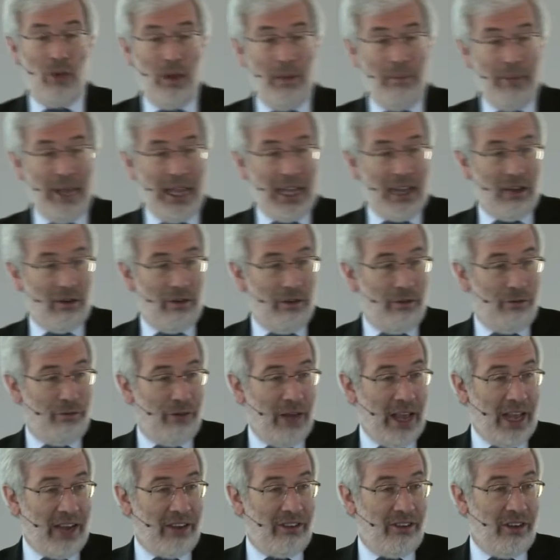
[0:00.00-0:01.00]
will make a
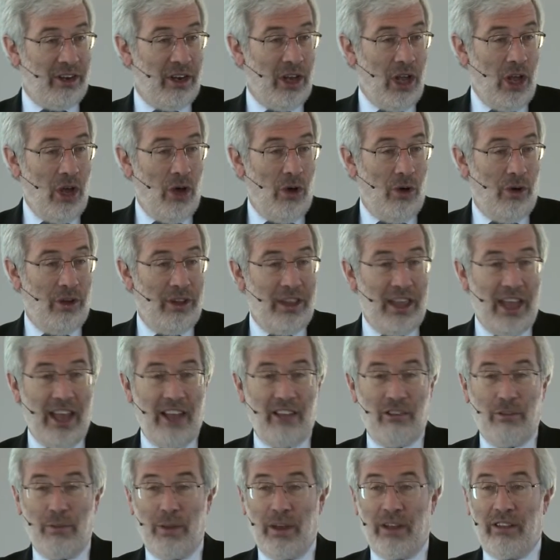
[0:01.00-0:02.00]
reflection on the
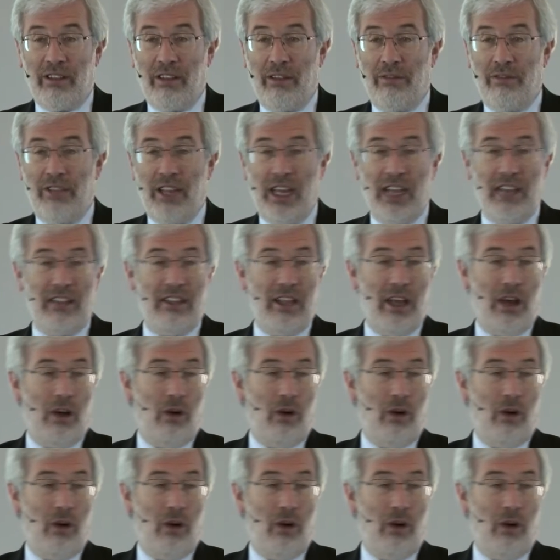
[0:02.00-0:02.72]
aspects of data